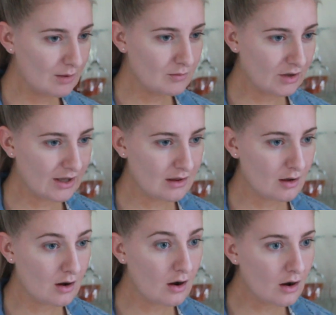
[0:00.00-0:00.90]
I'm looking
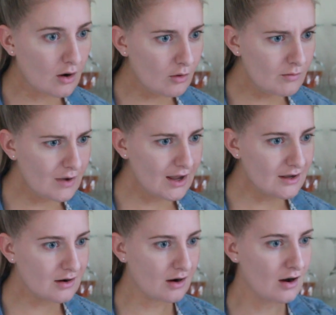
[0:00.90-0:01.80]
at, oh
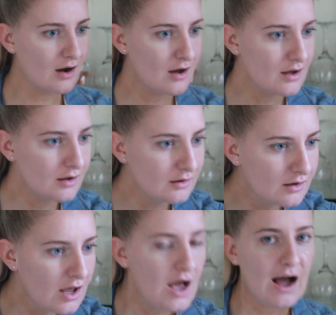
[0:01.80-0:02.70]
my god.
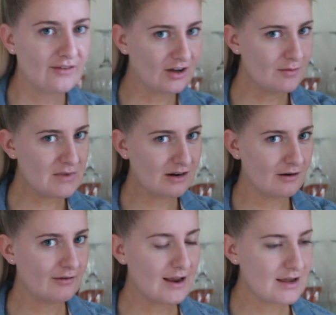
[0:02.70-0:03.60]
I've got a
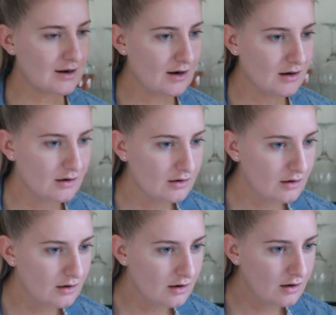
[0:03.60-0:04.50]
mirror right here.
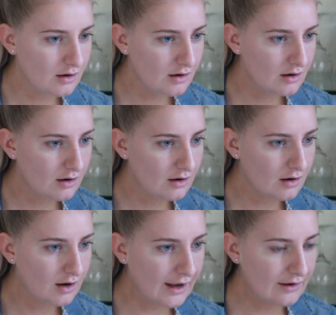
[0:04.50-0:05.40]

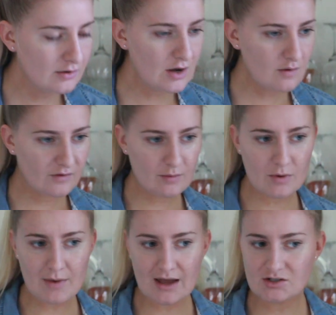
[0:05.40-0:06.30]
I don't know if
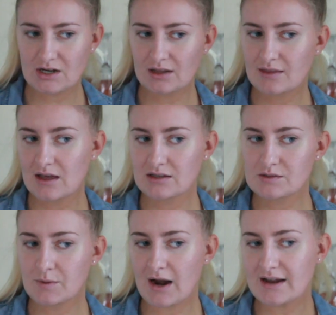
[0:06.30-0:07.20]
I'm imagining
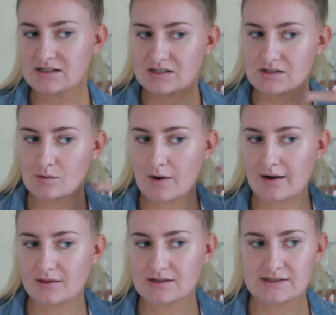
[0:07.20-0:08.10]
things, but I
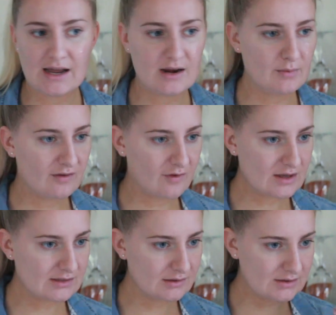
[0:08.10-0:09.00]
swear this side of my
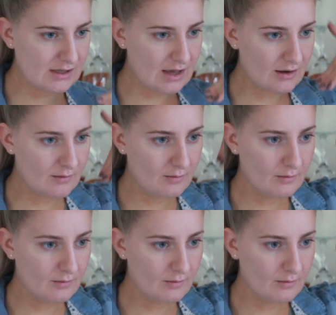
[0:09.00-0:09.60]
face looks like,